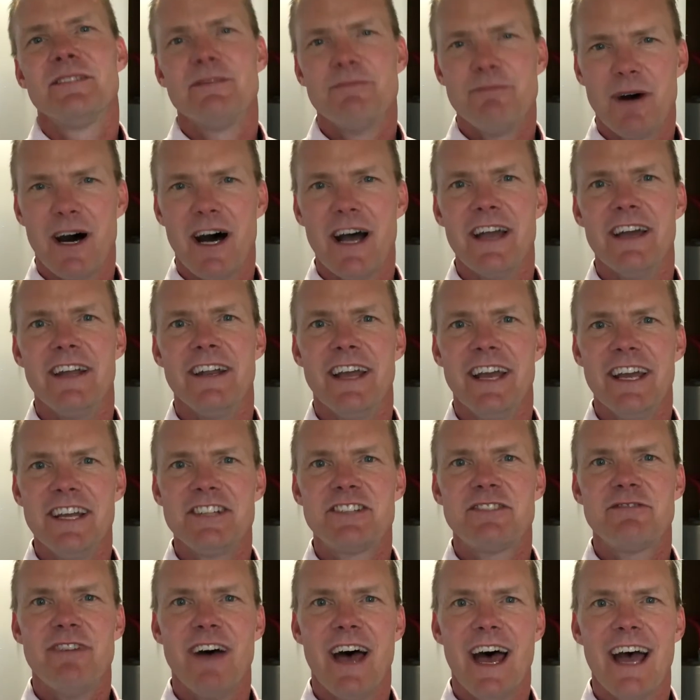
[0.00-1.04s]
by an
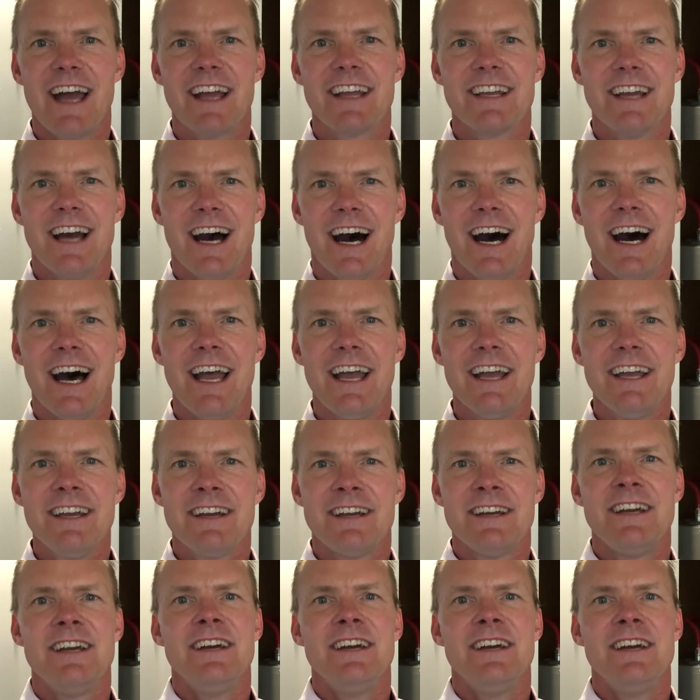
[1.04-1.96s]
HVAC guy.